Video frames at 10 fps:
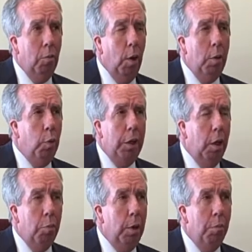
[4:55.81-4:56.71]
why would
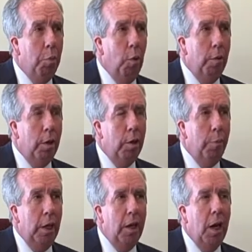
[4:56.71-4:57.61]
this be important to
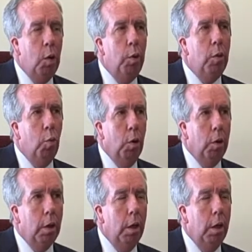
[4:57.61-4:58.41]
me, and how would it work?